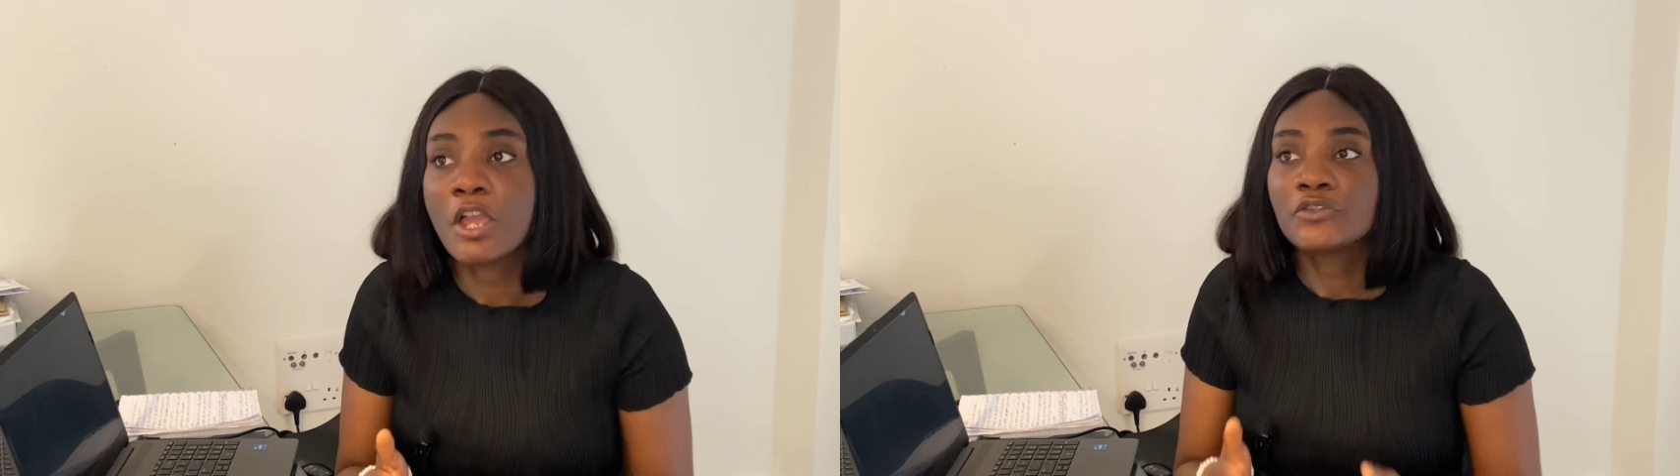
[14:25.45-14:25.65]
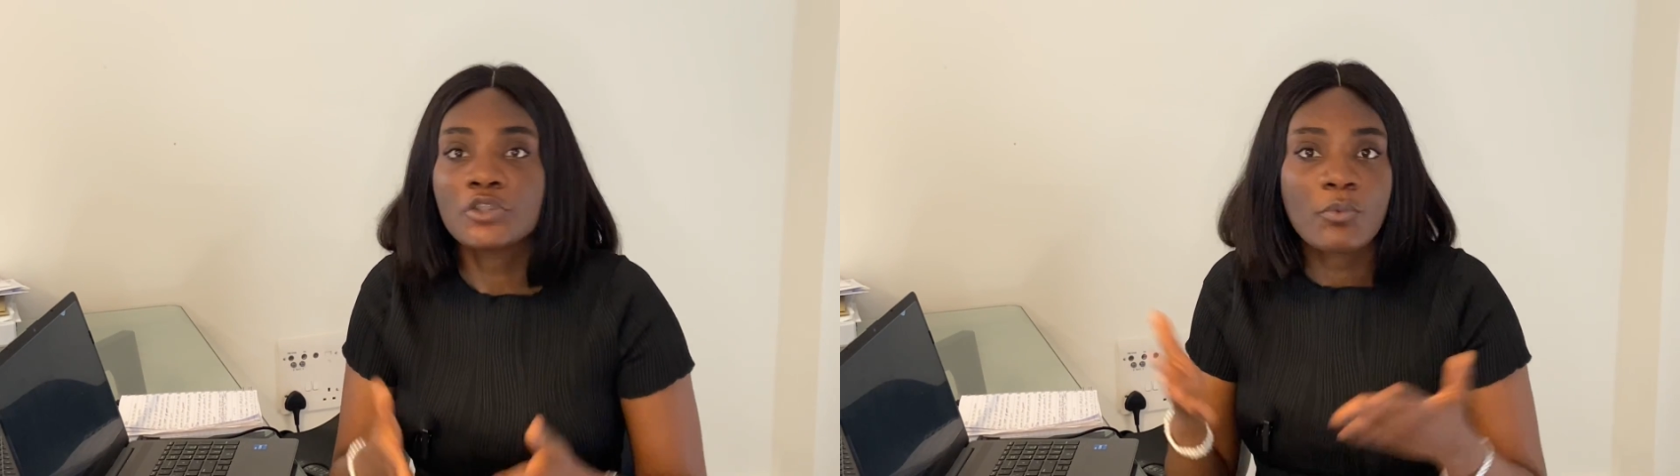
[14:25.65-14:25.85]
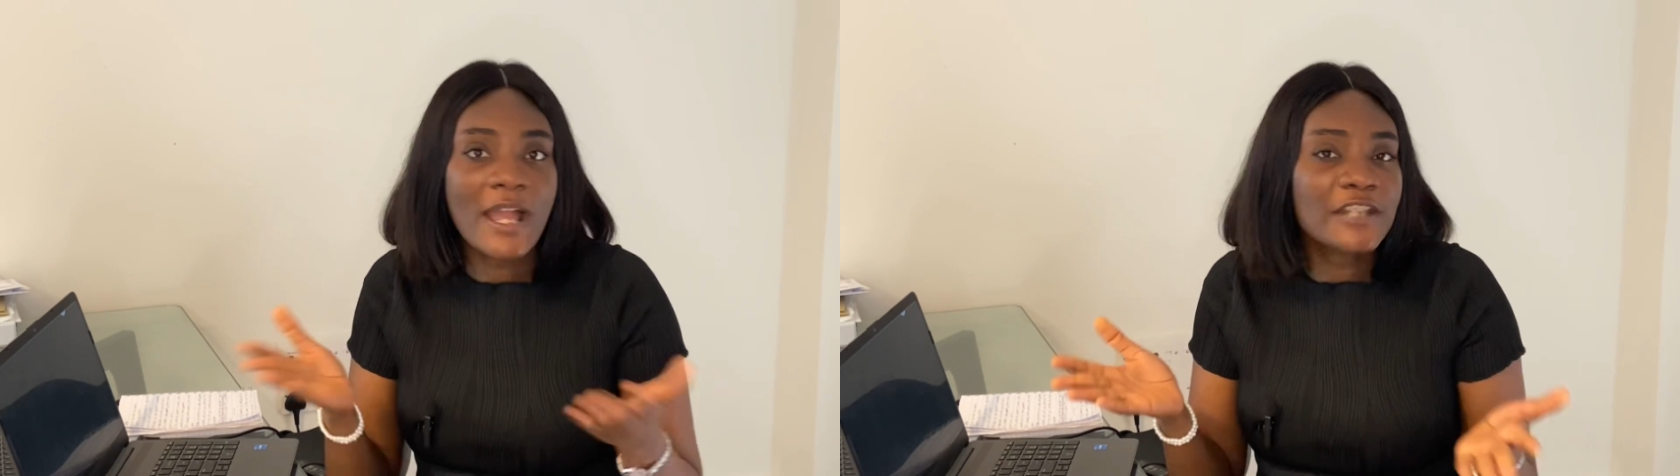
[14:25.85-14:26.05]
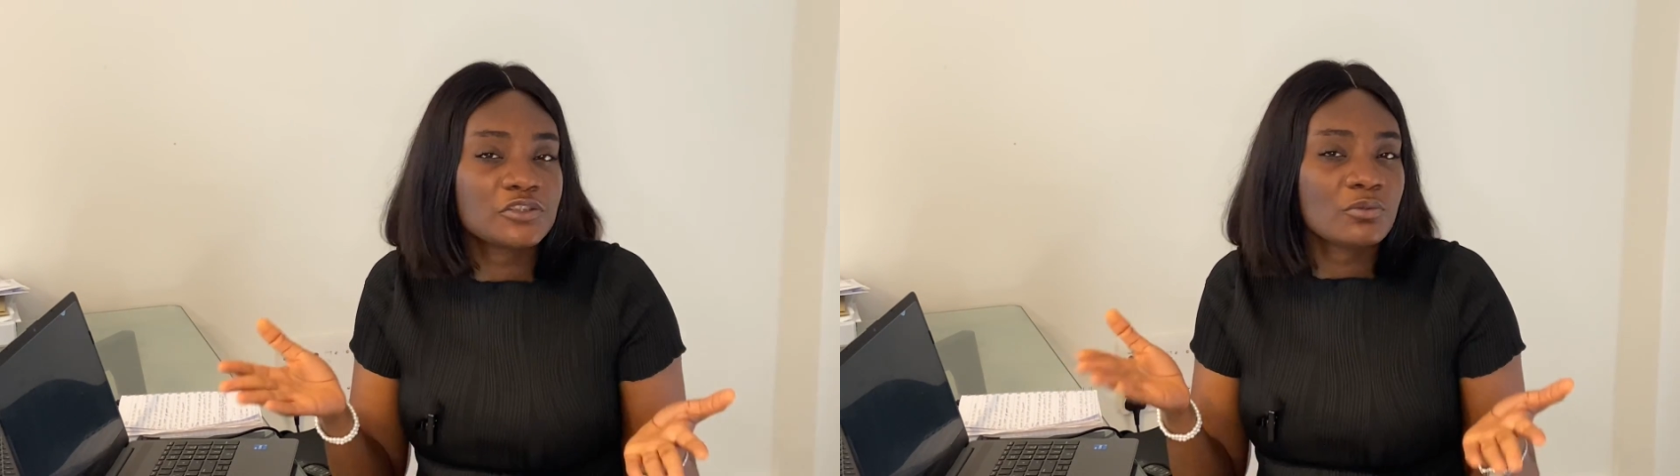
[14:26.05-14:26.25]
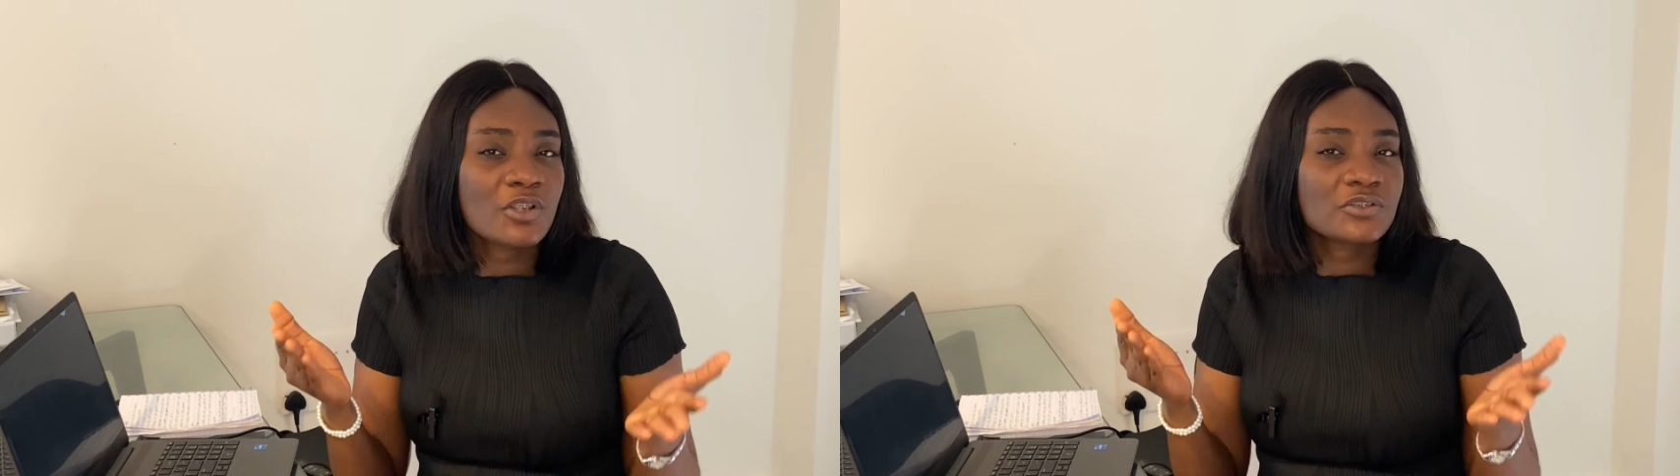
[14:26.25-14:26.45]
So why do
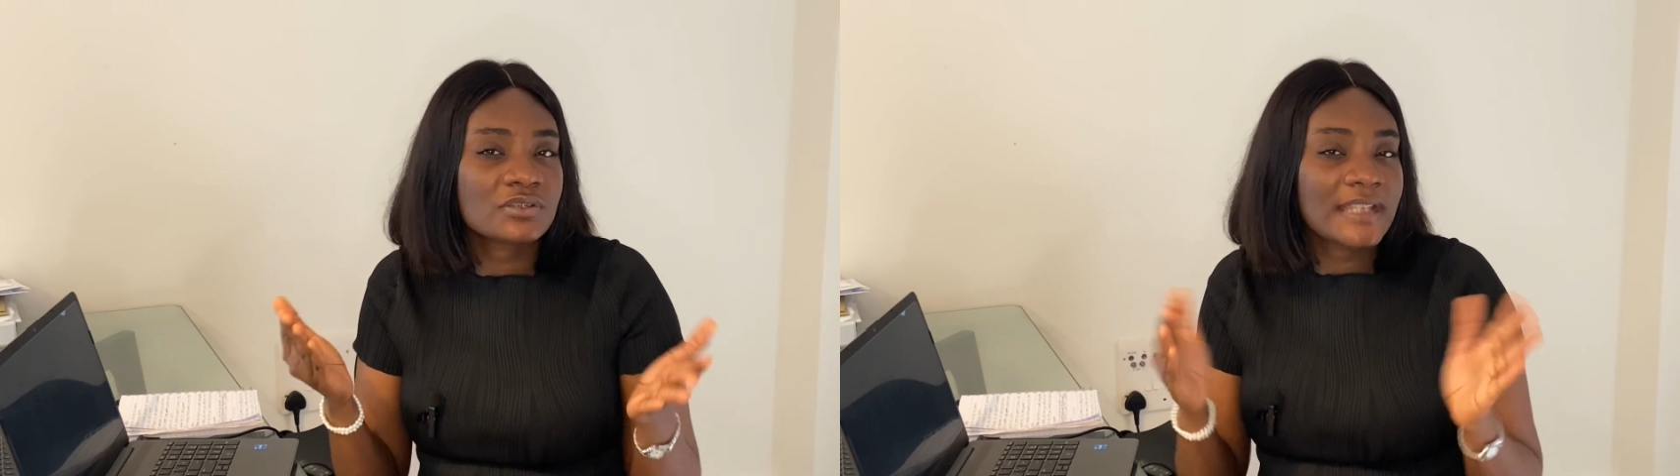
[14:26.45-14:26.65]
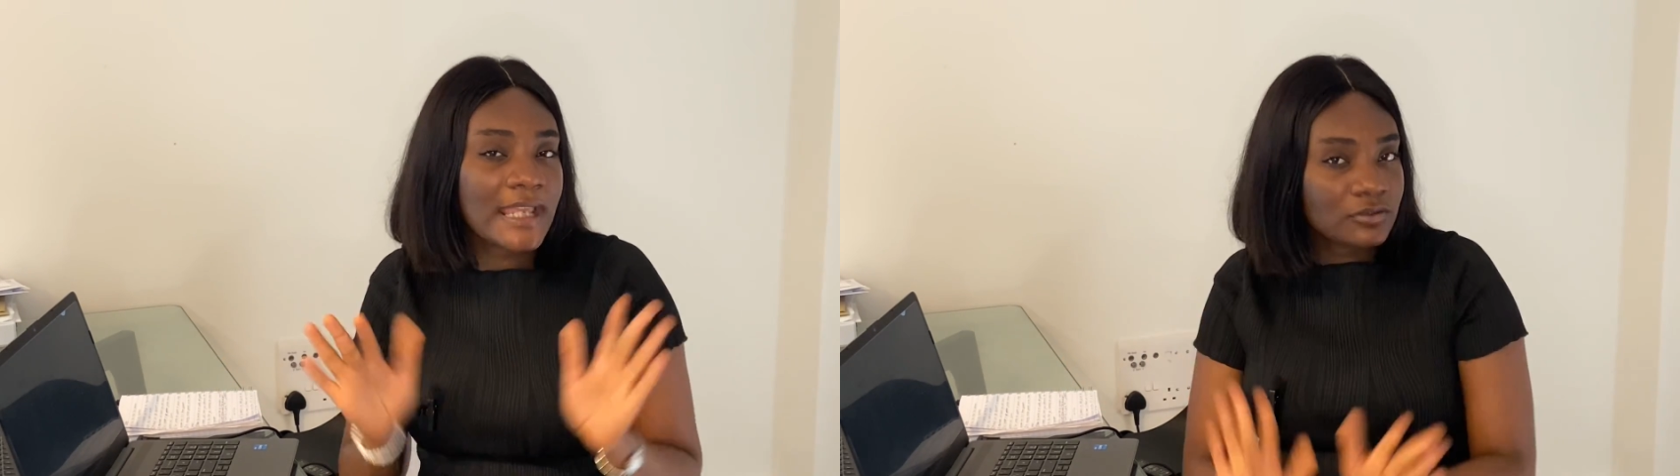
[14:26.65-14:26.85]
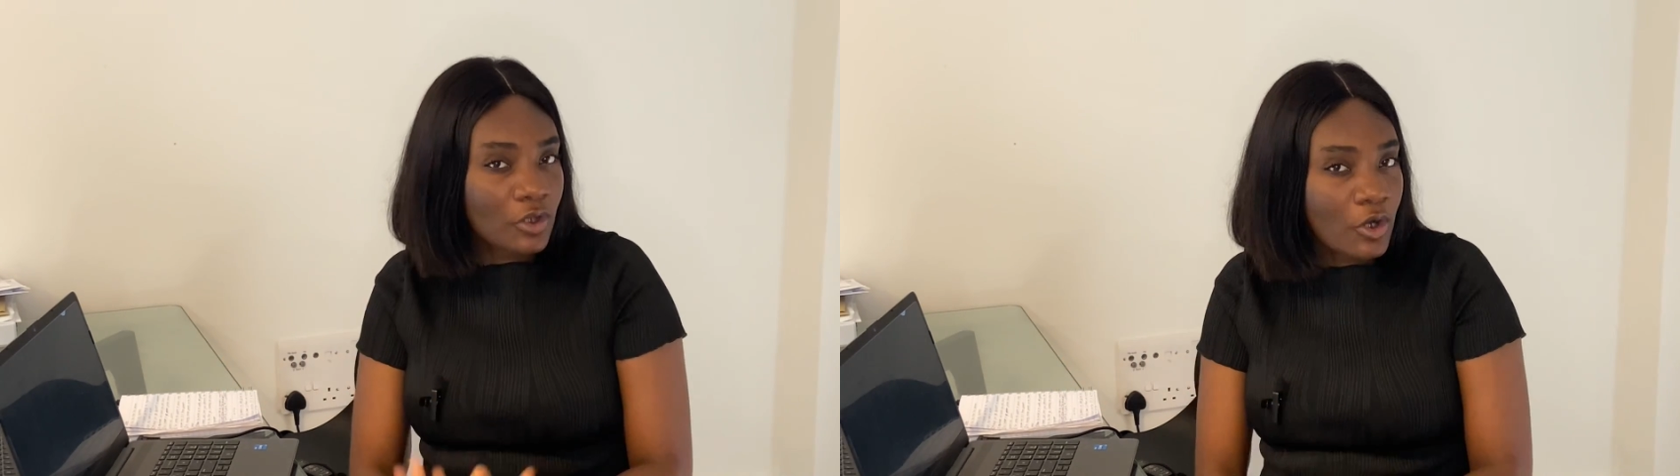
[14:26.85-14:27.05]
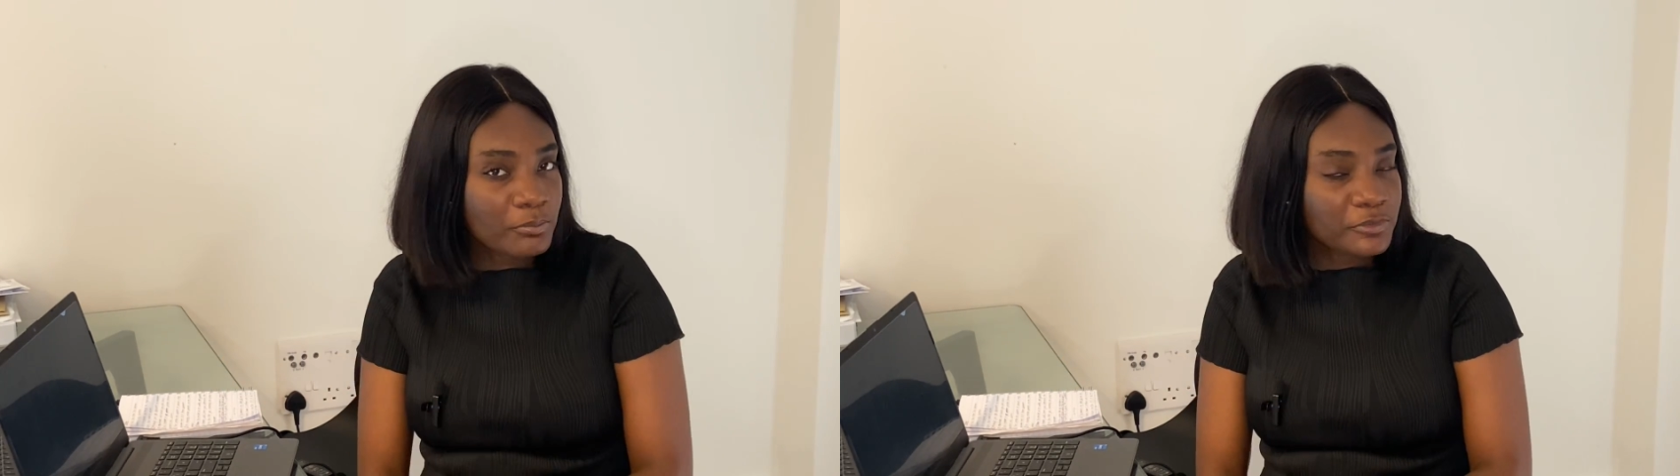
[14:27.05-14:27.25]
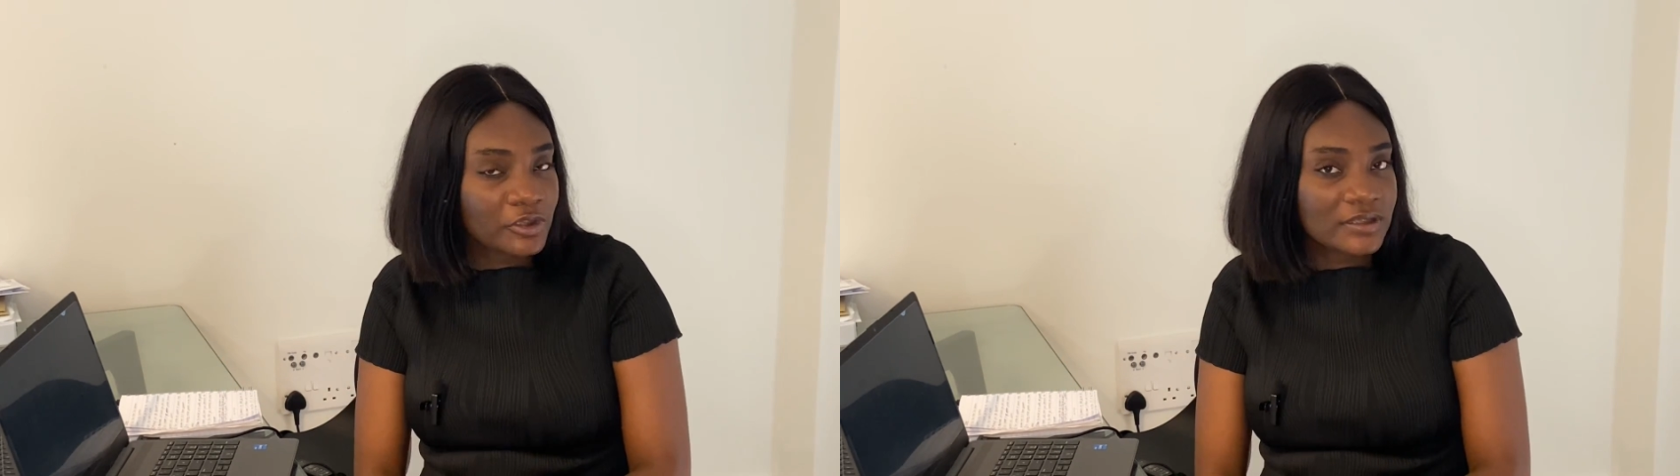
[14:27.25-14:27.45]
you want to then
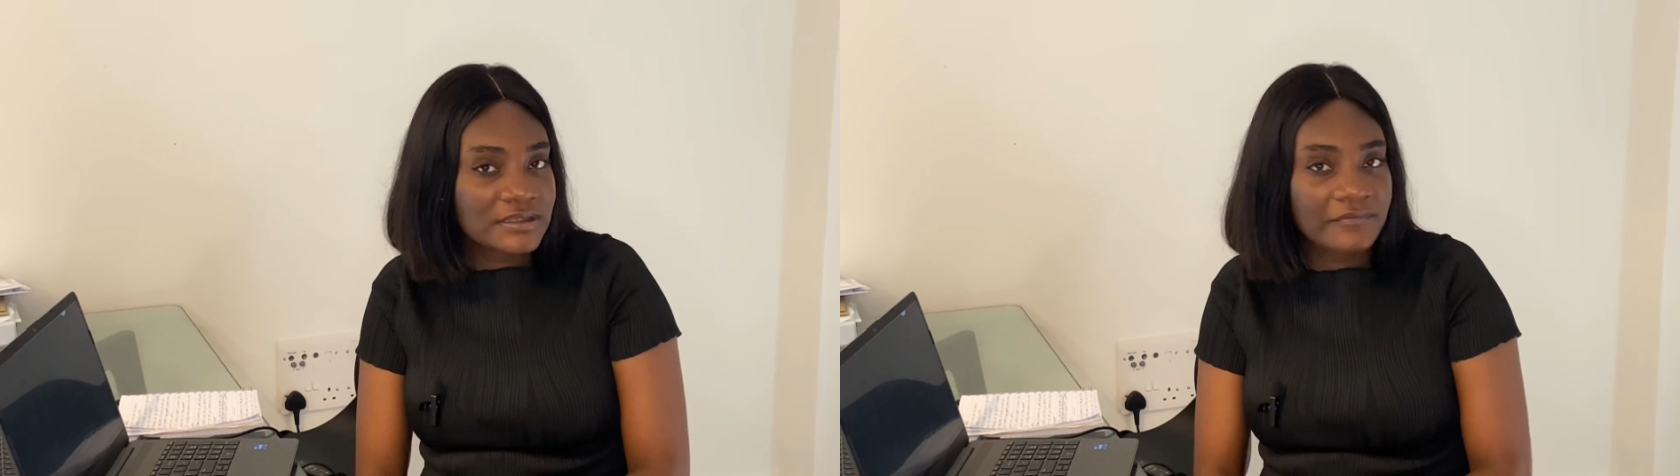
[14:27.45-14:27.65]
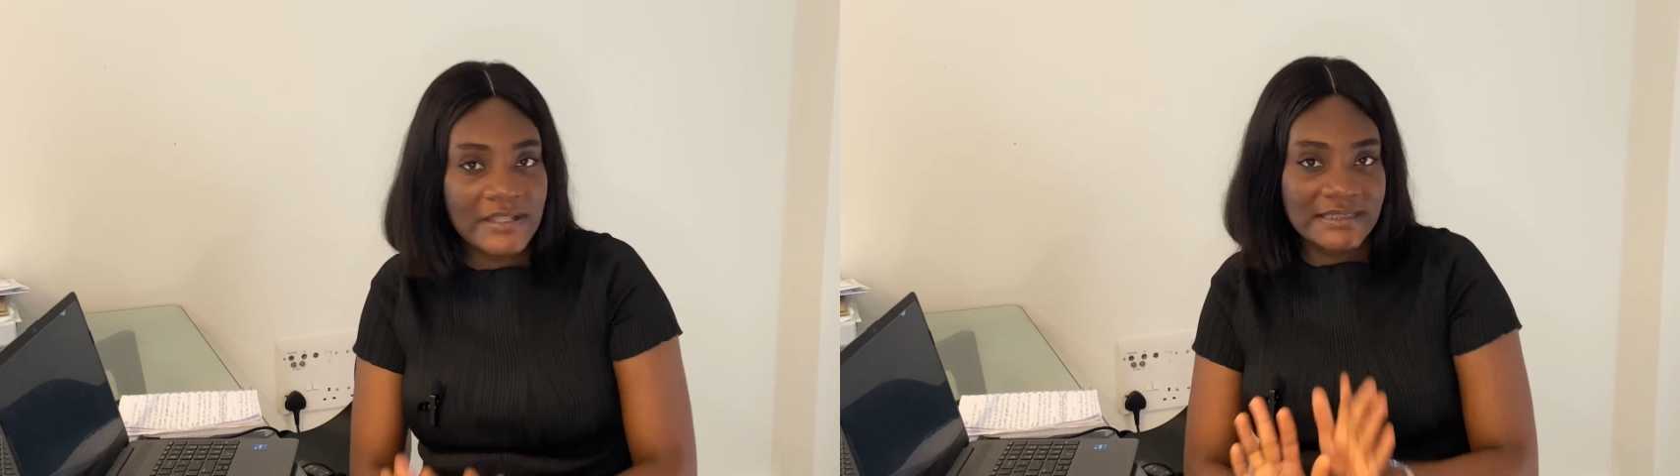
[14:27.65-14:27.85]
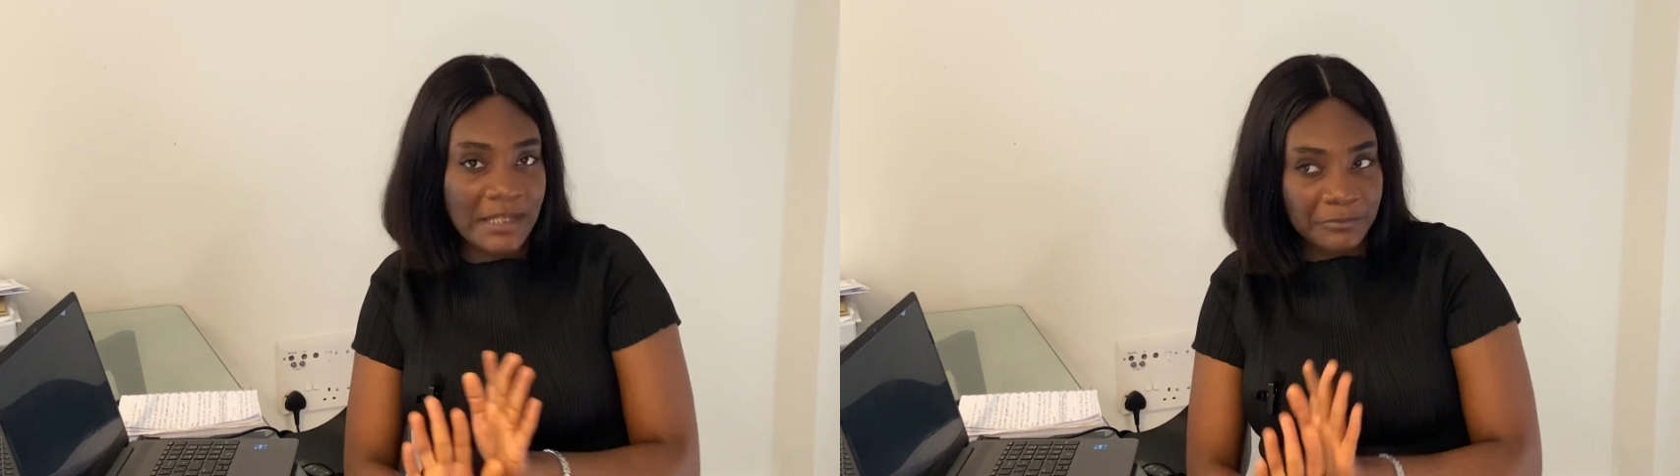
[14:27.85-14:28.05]
humble yourself and say,